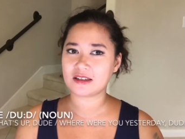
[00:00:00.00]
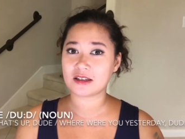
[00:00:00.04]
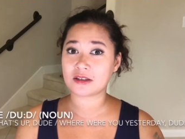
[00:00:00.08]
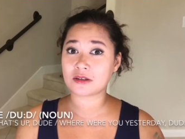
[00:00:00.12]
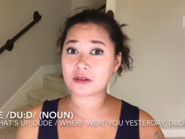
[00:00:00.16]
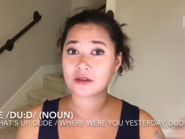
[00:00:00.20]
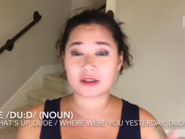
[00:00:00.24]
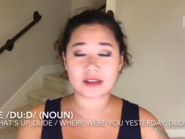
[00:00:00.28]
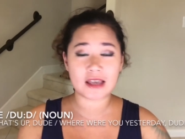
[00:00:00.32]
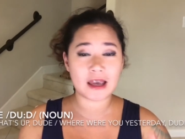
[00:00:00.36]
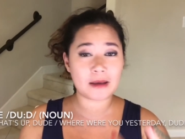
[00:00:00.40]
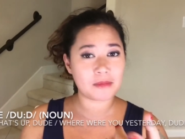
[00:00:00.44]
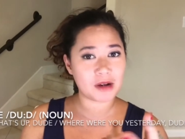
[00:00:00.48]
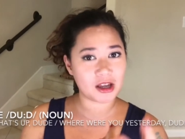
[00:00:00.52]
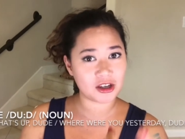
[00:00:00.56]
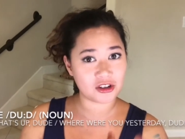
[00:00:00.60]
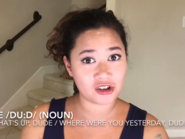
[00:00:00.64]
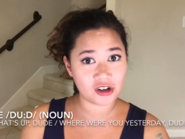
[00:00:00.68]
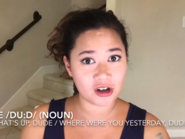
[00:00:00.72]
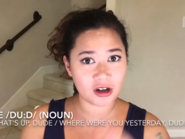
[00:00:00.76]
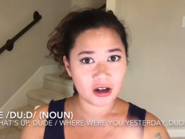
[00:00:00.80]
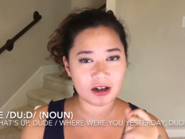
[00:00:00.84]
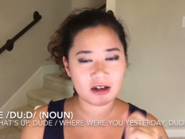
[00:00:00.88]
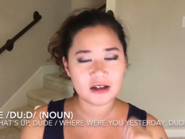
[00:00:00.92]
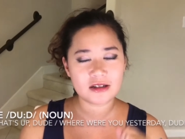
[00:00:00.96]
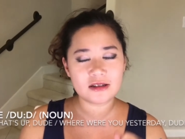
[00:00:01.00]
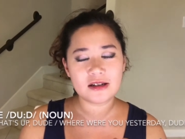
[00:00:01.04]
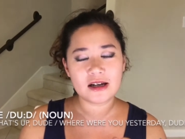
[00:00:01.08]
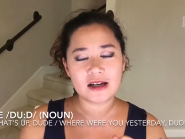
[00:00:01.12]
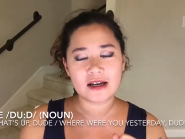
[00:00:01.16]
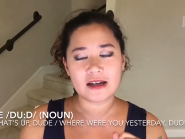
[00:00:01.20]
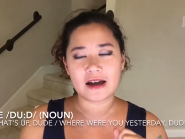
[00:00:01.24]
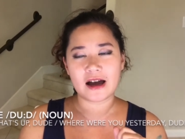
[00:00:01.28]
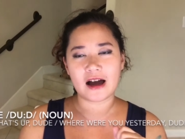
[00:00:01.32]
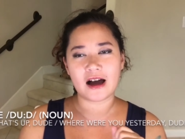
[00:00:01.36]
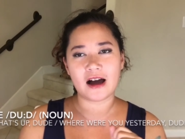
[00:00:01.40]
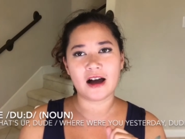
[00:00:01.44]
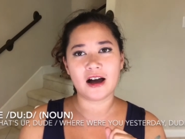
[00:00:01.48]
It's the same like girl,
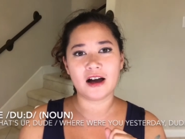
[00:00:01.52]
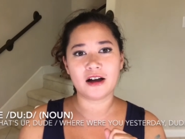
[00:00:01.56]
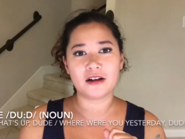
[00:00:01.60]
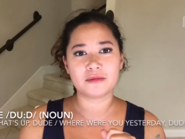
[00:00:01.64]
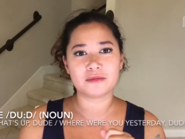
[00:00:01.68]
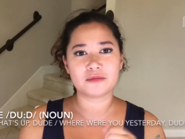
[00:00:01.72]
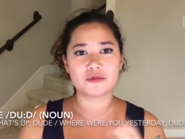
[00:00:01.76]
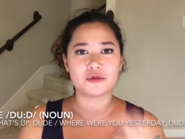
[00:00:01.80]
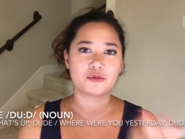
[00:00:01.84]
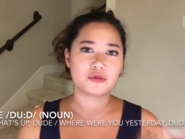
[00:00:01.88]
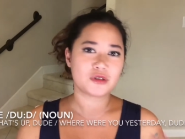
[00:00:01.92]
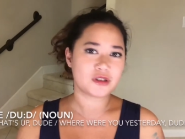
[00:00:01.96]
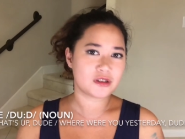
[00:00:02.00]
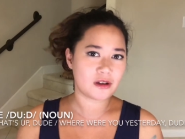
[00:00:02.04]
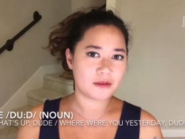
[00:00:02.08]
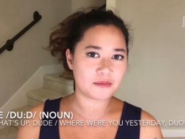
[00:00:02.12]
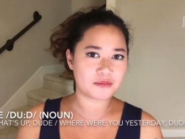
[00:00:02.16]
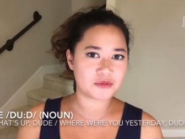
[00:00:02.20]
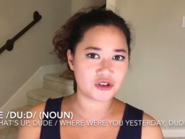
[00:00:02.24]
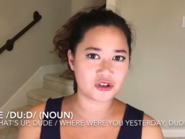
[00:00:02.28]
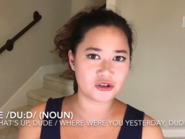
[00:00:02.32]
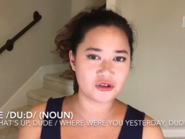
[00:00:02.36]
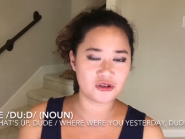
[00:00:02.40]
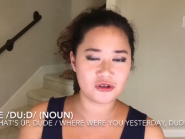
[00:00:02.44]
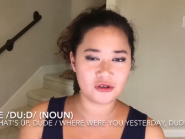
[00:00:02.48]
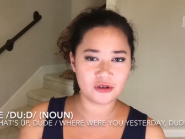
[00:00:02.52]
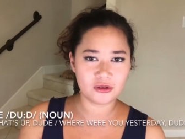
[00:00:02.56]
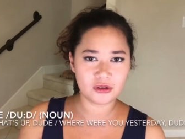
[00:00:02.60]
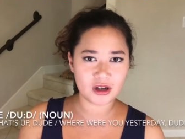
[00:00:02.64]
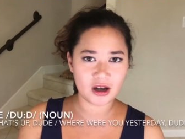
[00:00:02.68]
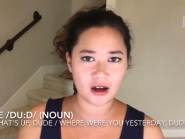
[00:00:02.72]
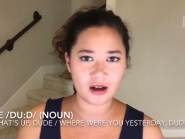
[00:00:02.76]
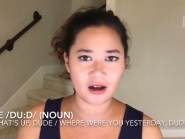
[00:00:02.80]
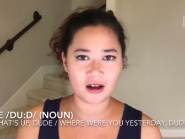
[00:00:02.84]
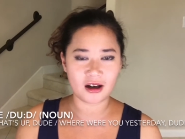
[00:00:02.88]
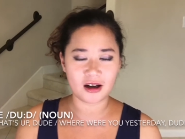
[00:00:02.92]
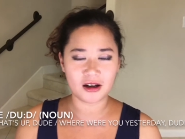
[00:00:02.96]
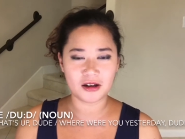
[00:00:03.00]
um, what's up dude,
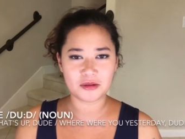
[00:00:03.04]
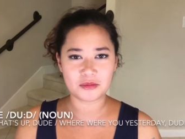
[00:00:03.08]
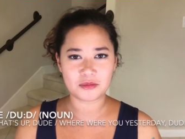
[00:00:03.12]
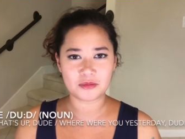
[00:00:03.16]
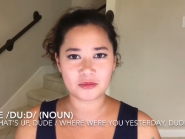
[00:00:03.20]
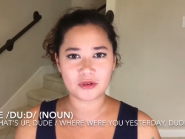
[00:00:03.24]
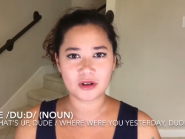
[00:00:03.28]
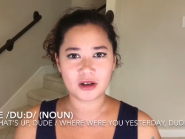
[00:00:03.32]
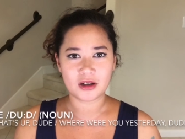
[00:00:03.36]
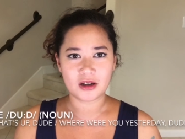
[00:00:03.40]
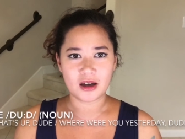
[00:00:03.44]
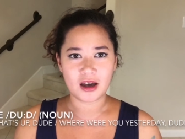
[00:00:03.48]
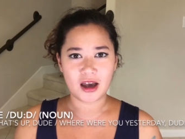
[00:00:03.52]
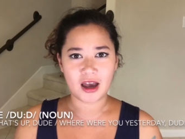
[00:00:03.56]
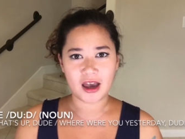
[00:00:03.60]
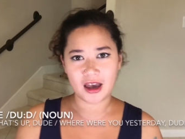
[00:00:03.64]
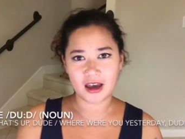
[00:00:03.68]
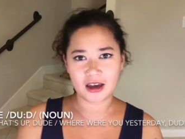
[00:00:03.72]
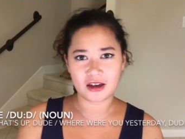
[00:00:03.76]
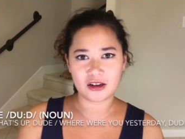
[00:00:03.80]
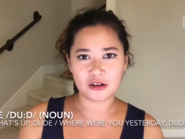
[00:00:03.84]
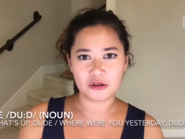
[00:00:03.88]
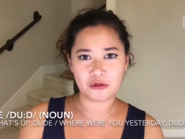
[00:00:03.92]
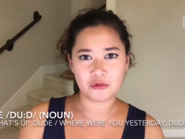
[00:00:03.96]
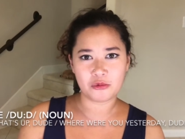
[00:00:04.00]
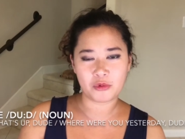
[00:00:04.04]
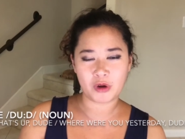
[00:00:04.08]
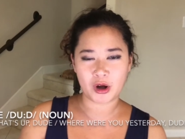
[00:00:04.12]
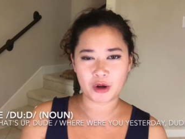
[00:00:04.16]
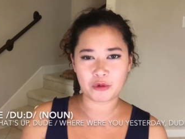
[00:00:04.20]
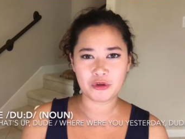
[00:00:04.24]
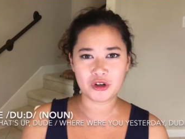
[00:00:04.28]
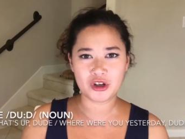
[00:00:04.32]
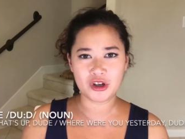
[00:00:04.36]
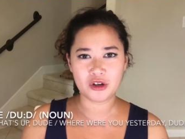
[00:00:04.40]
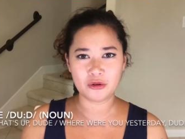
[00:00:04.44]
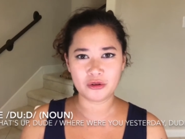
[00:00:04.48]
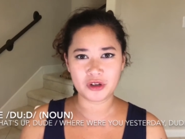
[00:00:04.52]
um, hey, where
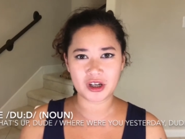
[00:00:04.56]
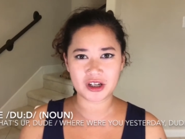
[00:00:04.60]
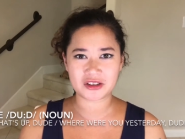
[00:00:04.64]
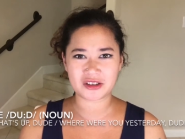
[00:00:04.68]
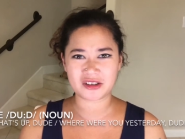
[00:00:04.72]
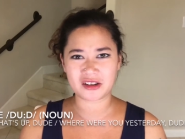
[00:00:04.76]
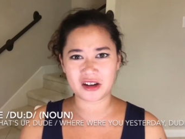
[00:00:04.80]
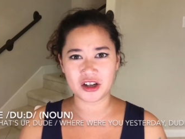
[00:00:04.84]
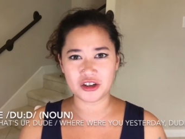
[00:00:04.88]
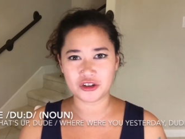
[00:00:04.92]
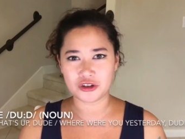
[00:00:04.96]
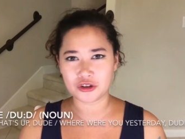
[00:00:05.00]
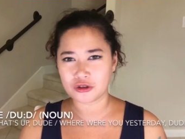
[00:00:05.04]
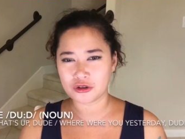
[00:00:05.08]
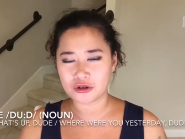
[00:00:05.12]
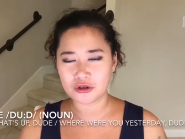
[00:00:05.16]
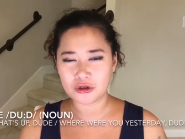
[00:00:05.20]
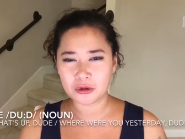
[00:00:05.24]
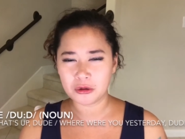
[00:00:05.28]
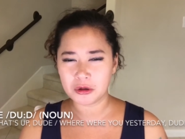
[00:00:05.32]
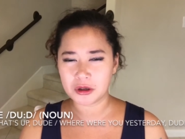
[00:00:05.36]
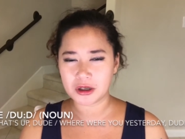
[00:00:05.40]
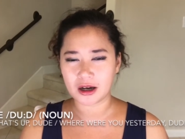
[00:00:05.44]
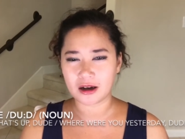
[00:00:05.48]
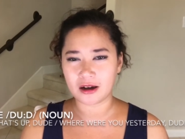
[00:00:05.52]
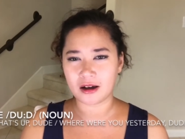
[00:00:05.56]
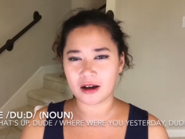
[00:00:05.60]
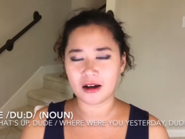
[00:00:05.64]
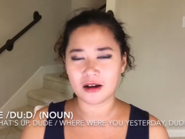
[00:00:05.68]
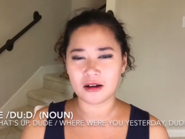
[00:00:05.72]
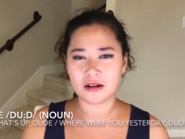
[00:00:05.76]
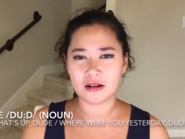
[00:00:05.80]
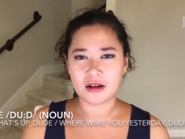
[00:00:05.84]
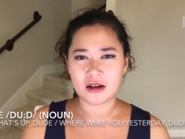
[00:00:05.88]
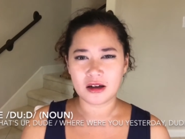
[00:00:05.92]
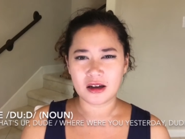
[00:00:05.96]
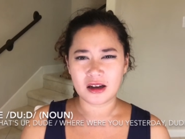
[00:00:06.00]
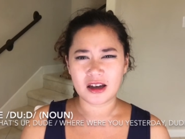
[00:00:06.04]
were you yesterday dude, uh,
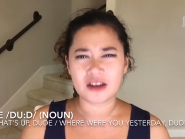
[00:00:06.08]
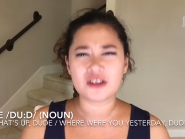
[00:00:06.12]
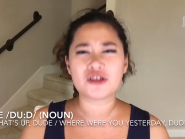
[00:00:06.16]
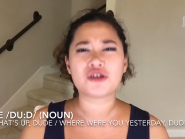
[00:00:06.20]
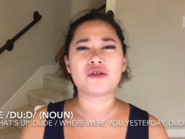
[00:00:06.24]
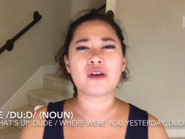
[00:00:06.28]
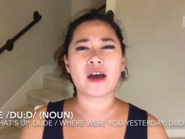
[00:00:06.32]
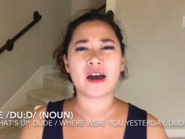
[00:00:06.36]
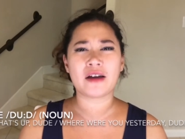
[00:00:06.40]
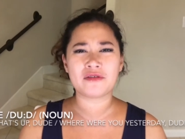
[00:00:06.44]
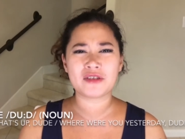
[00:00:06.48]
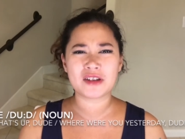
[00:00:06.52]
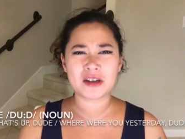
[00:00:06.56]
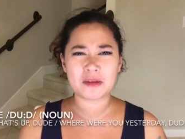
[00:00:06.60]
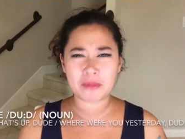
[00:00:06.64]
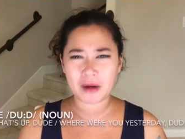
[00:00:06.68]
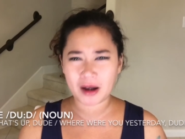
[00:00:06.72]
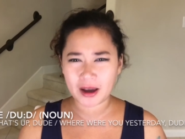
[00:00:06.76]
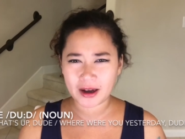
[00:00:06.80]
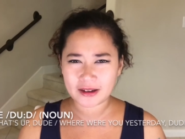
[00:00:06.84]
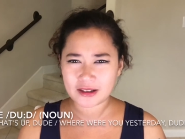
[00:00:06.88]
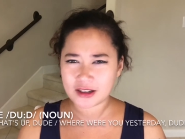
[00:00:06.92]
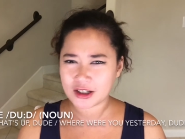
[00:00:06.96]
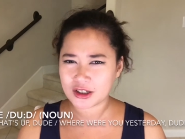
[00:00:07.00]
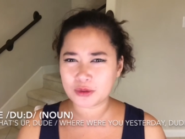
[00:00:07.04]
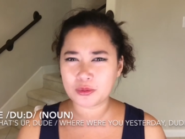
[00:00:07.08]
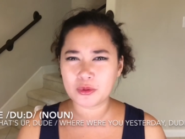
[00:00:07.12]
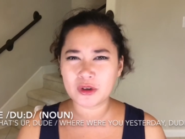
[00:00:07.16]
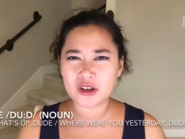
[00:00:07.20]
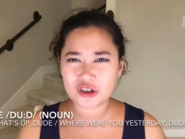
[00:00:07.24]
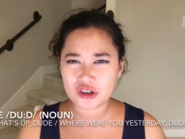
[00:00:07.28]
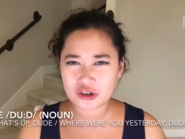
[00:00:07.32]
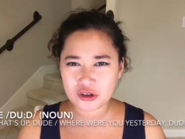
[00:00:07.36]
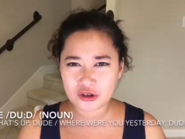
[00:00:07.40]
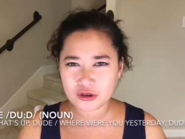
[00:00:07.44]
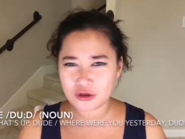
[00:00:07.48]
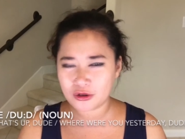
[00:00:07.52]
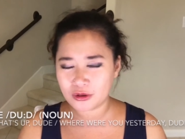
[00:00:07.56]
do you have any plan next week
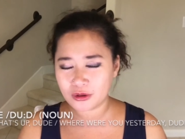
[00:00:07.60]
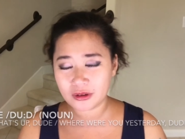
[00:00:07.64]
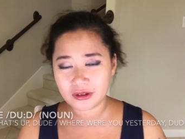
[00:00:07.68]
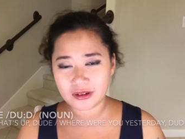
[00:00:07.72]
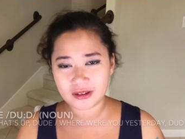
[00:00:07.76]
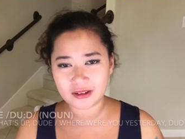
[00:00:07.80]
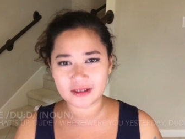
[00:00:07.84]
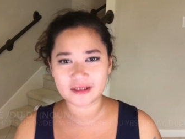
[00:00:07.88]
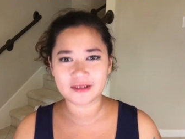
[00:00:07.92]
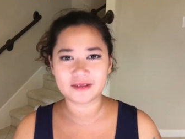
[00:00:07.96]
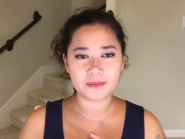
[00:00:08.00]
dude?